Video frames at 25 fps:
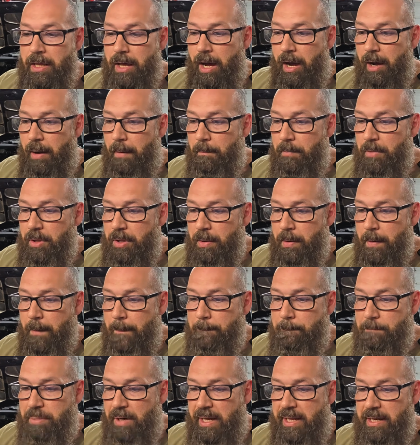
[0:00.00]

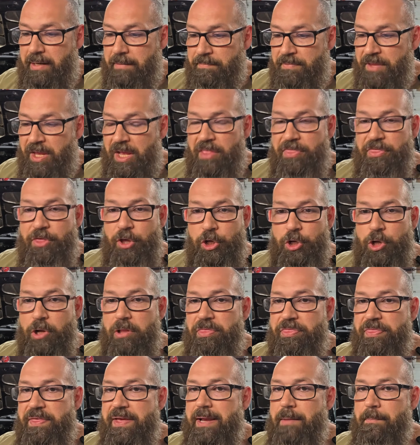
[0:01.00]
But the
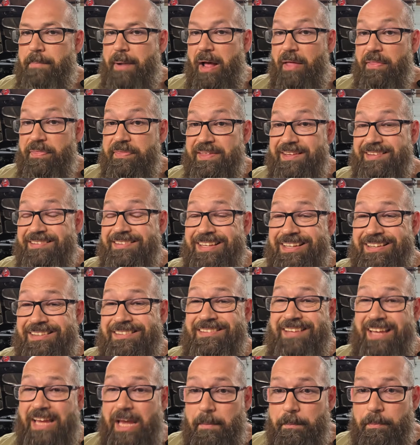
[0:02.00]
good thing about this
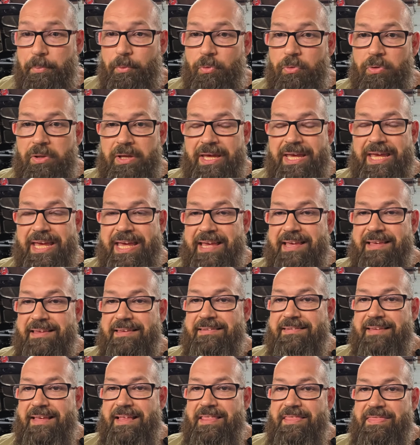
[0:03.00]
example
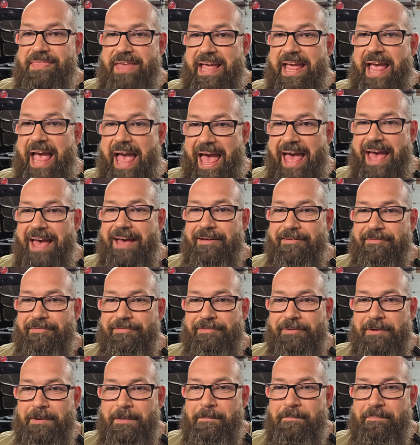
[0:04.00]
is they
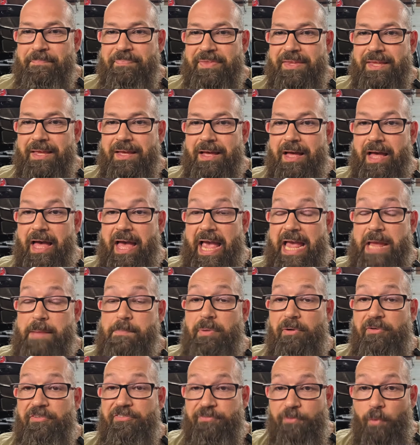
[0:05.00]
have a
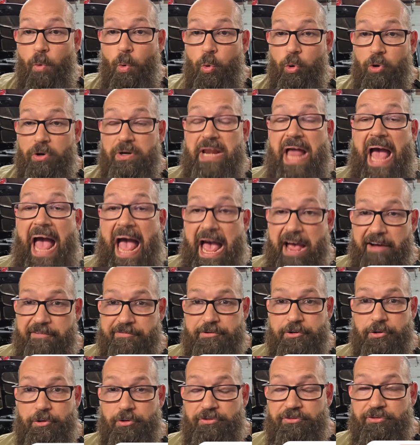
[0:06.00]
before and
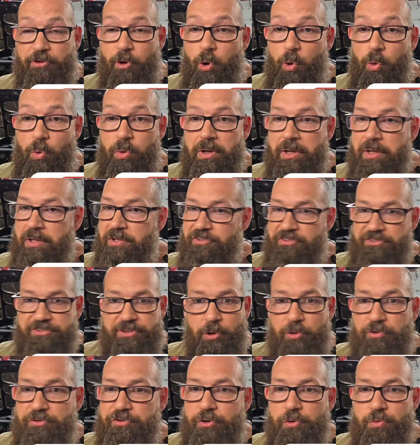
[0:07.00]
after. So
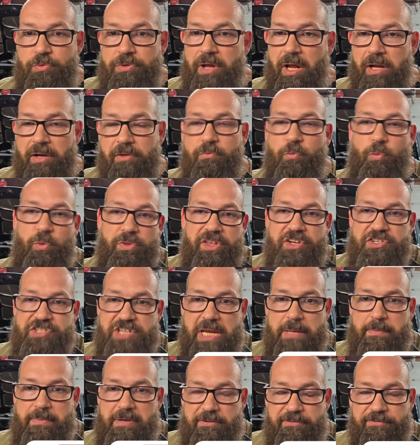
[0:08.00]
still tuned on with a
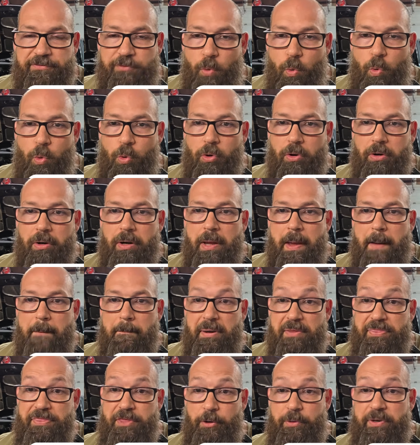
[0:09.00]
JB4,
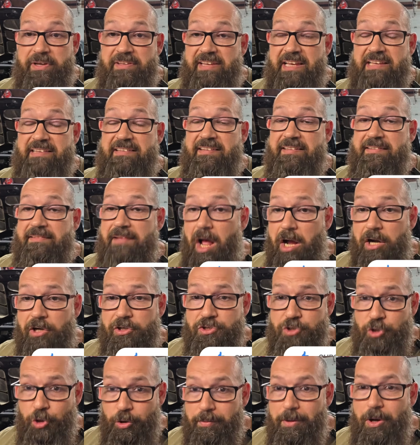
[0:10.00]
but there is a stock
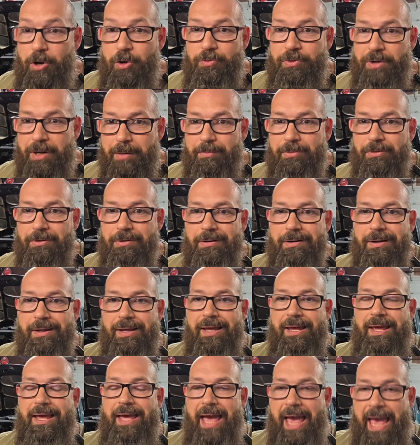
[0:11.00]
turbo number
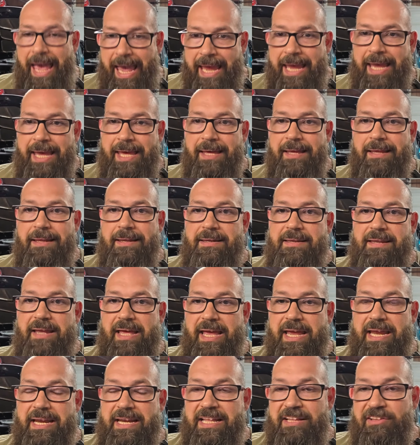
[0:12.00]
and
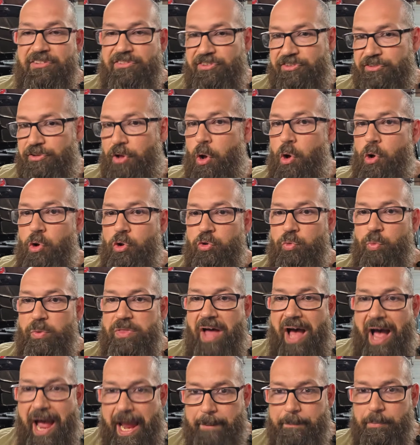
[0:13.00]
an installed with a
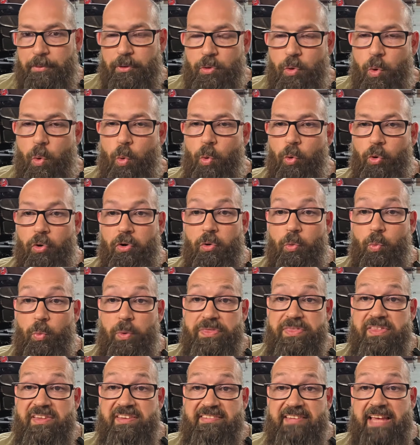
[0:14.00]
Hypercore
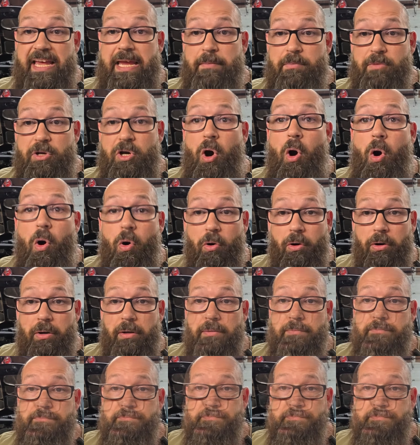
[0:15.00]
with the same car.